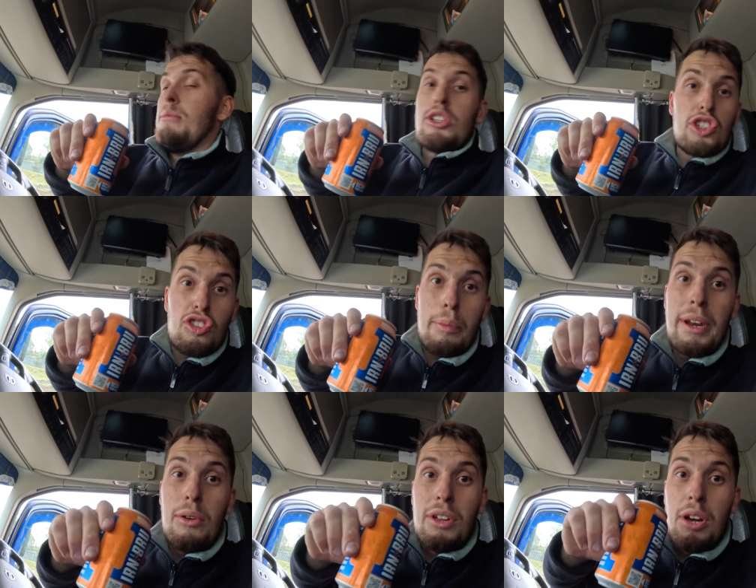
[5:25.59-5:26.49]

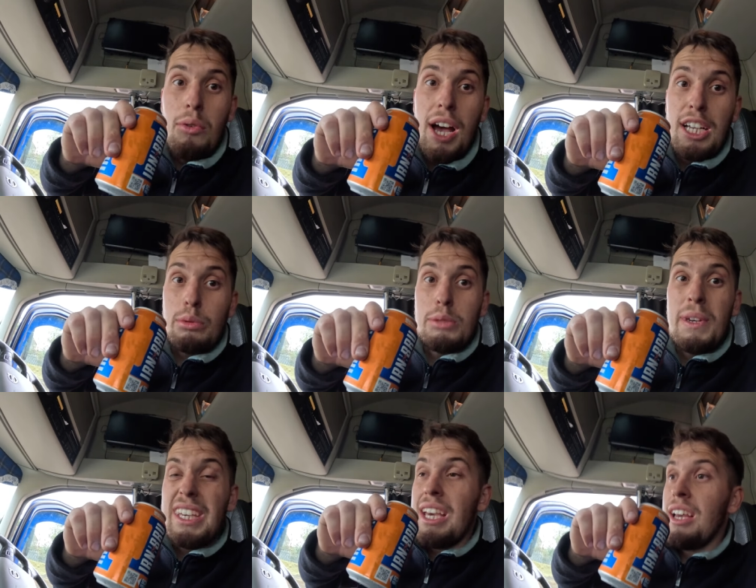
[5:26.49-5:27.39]
stripping it out now as we
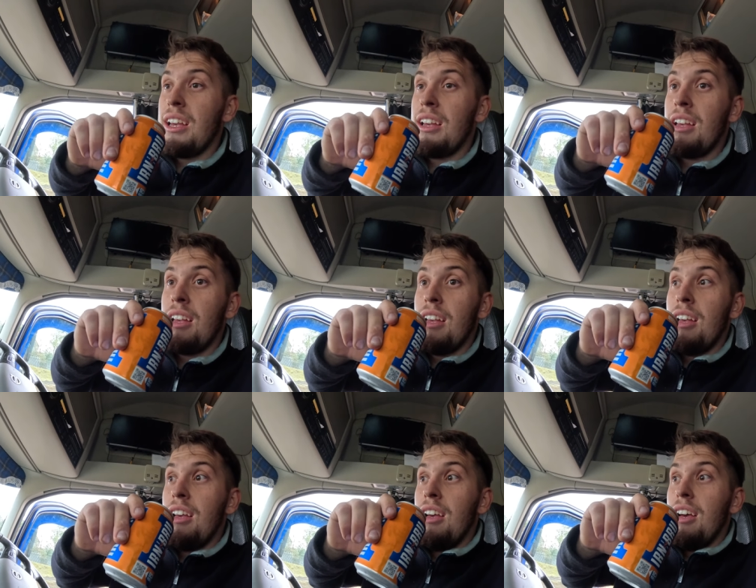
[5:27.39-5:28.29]
speak.
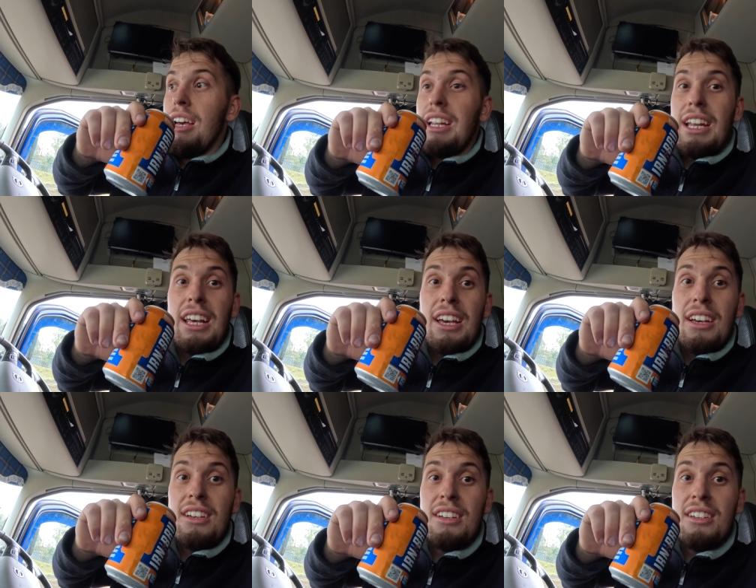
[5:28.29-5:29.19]
And then there